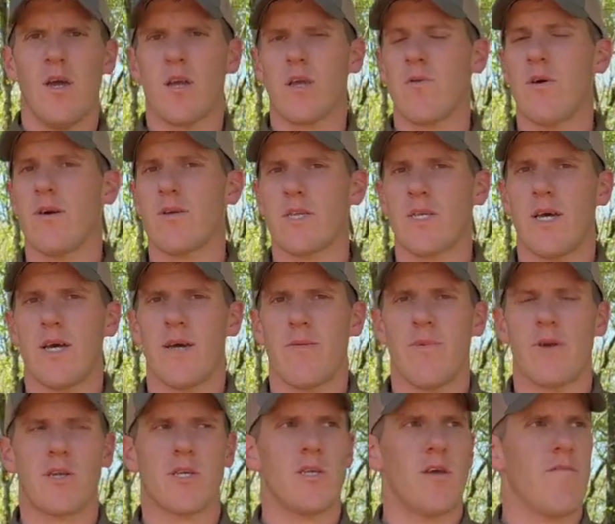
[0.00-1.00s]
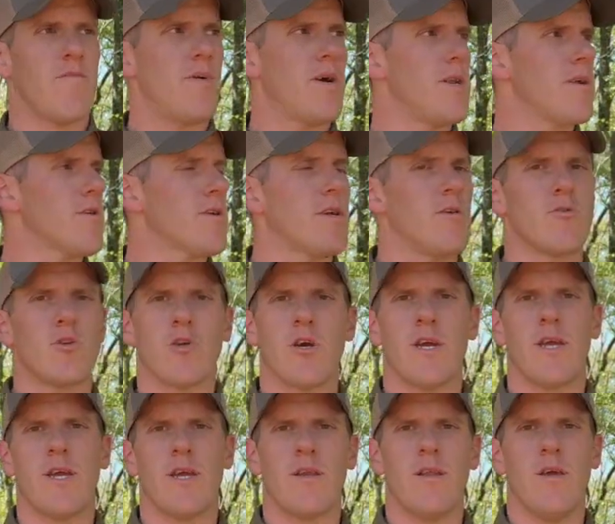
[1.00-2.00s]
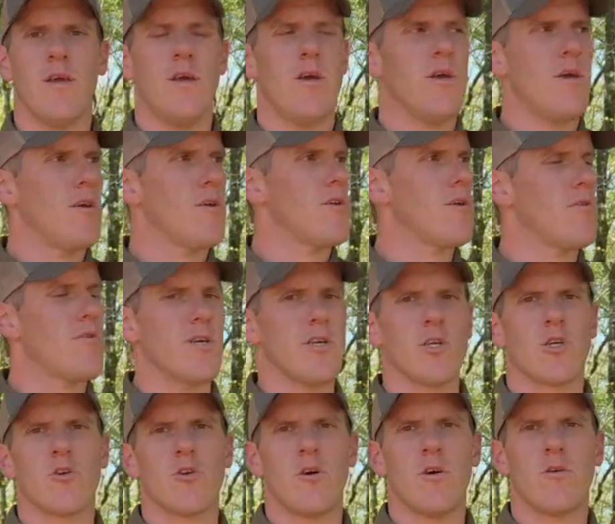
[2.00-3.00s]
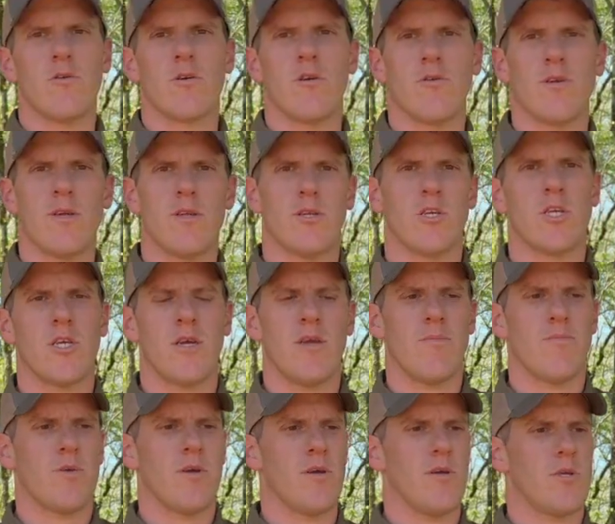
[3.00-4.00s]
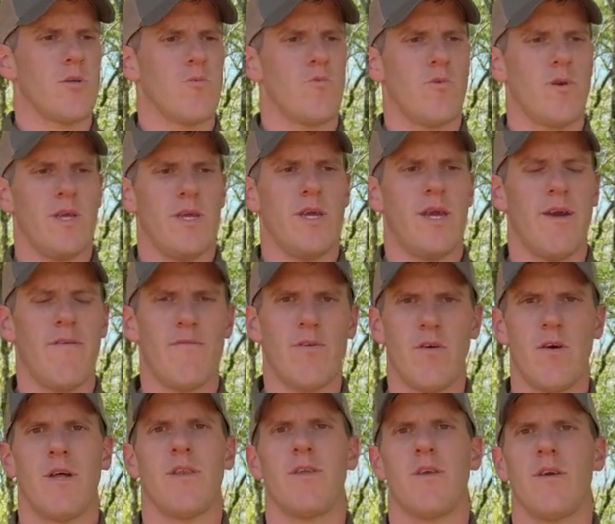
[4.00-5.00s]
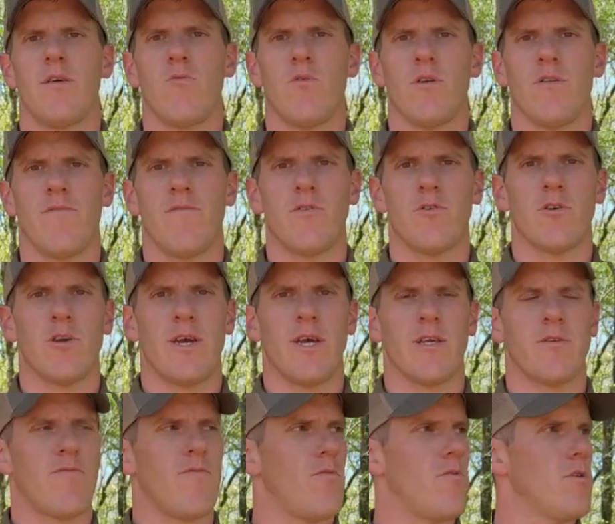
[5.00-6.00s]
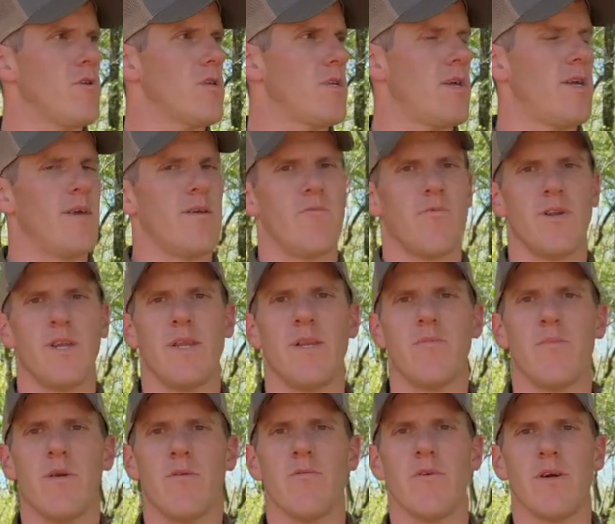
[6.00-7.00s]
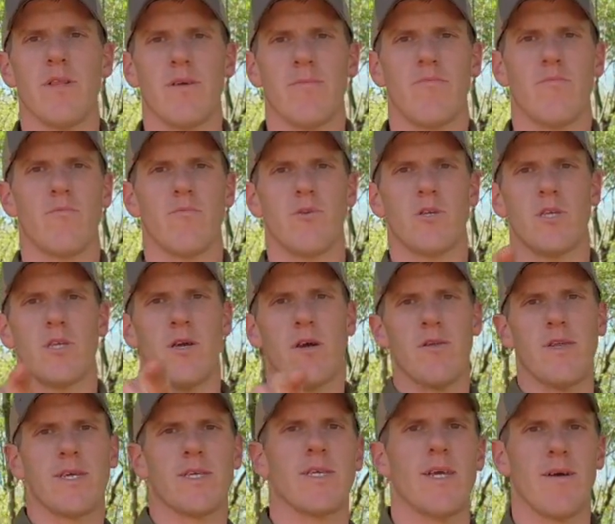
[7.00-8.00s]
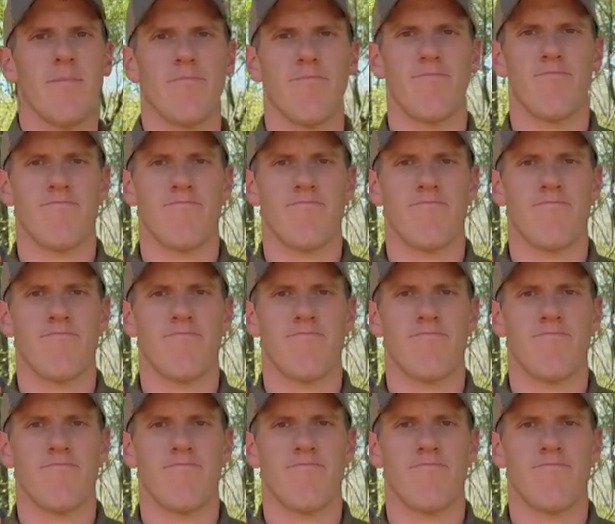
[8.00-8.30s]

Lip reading: Go outside, make yourself better, go train, go get strong, go get in shape, because we have no idea what the future has for us and we need to be ready. See y'all next time.